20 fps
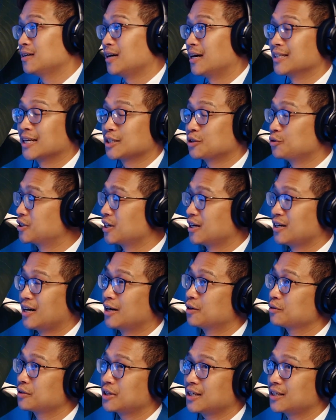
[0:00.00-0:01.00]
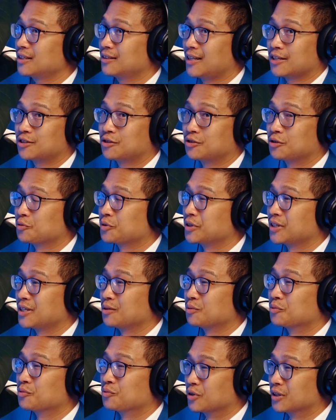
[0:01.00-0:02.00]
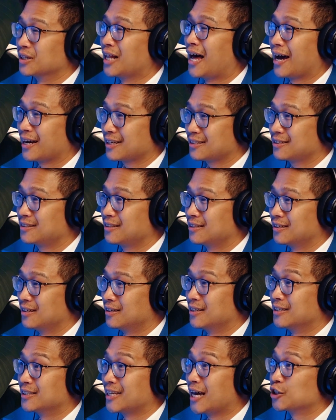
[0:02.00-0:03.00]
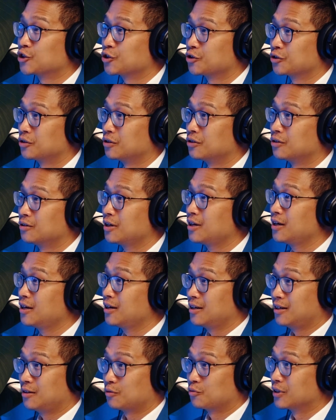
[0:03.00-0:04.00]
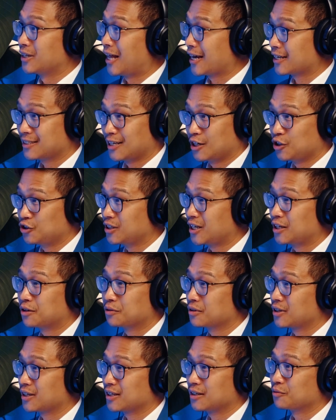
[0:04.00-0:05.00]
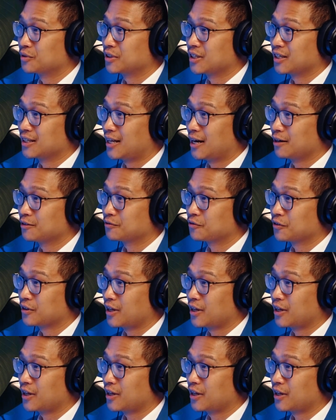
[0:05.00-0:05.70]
And like you said, I don't think it lets you really relax. Intentional relaxation, I don't think it really allows for